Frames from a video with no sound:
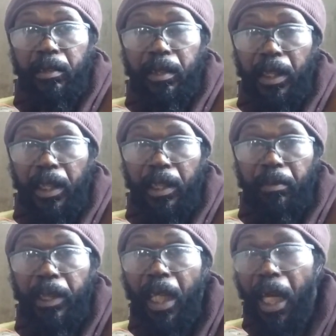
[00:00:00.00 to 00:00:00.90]
See,
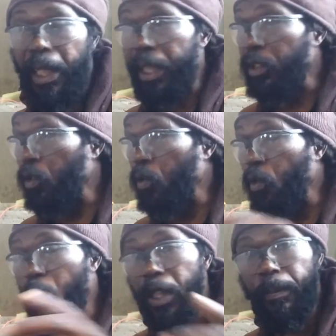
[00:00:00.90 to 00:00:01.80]
me not get no
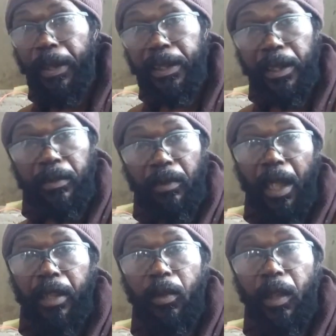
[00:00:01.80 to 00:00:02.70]
whole heap of sitting right now.